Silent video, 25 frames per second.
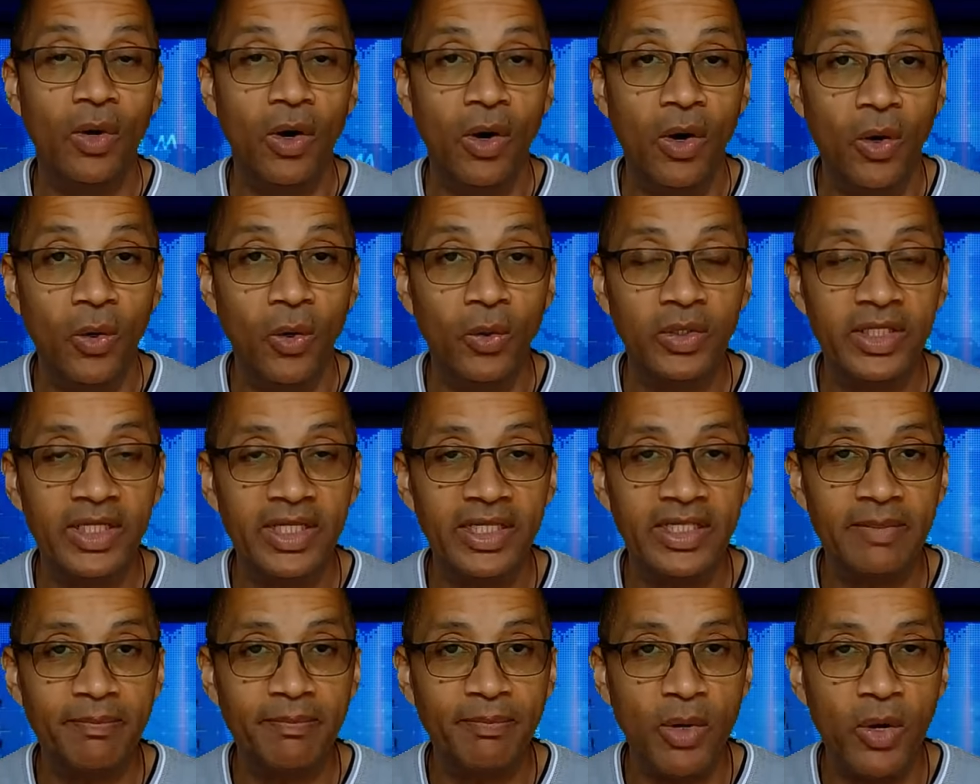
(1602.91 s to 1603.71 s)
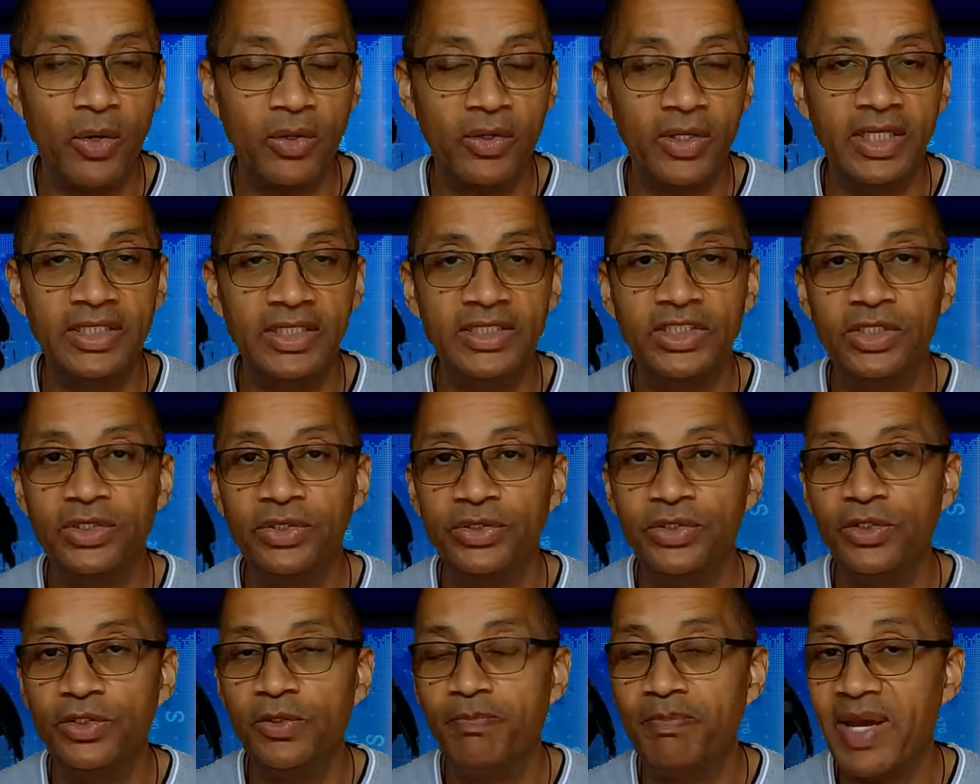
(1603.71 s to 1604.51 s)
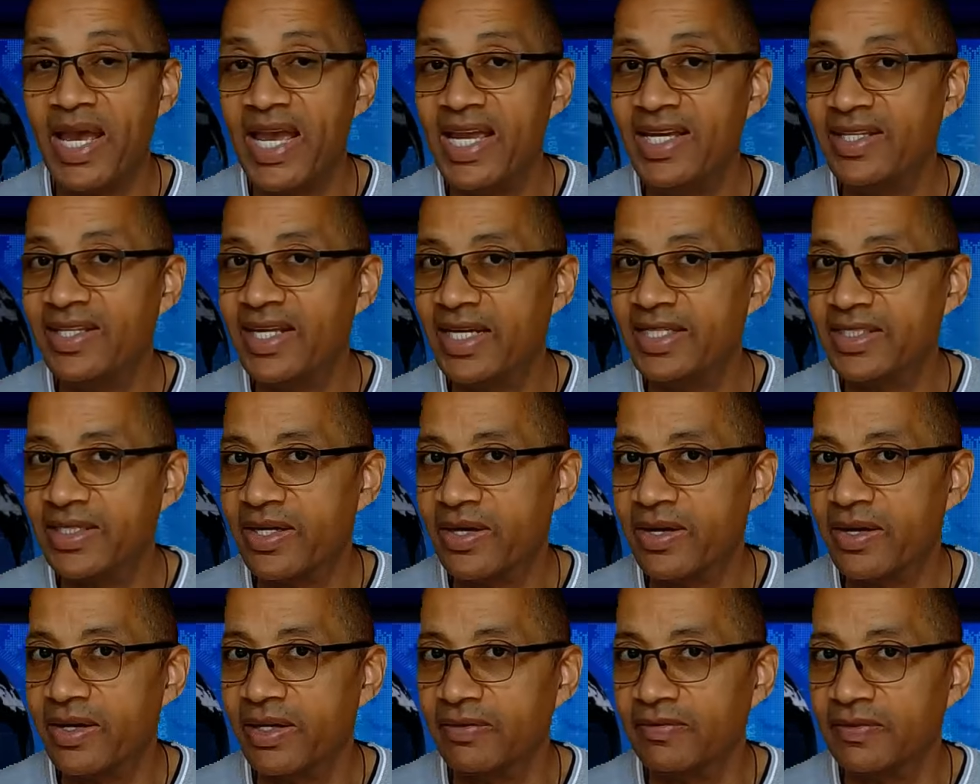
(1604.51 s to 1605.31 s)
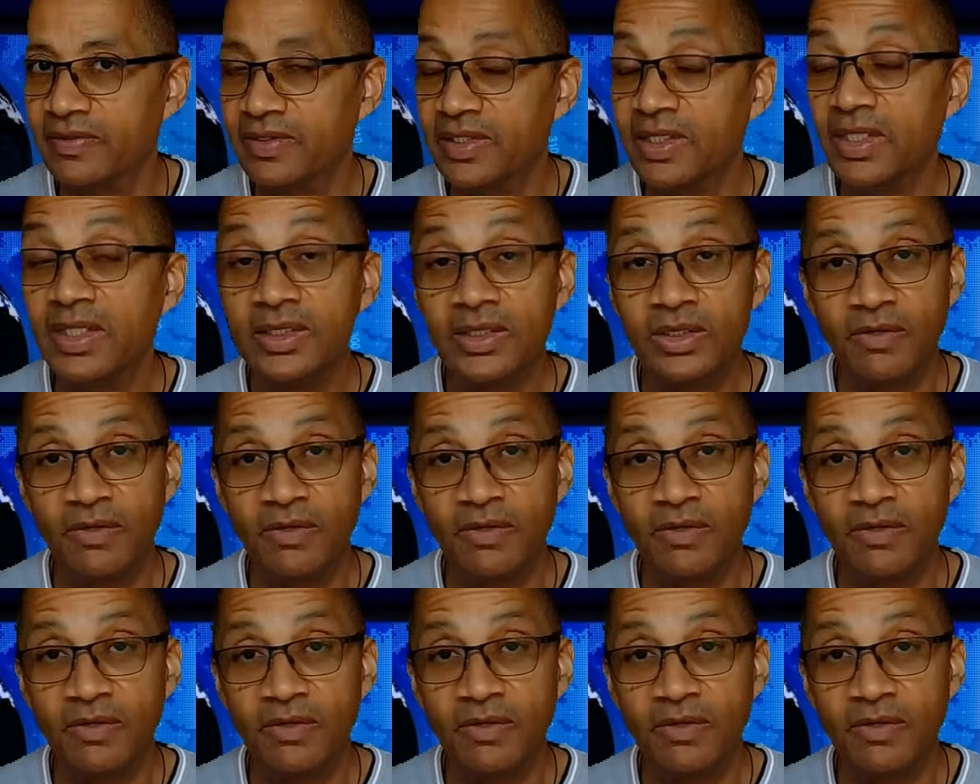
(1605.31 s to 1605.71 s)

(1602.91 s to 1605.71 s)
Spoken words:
We'll hold it at the border until you pay that tariff.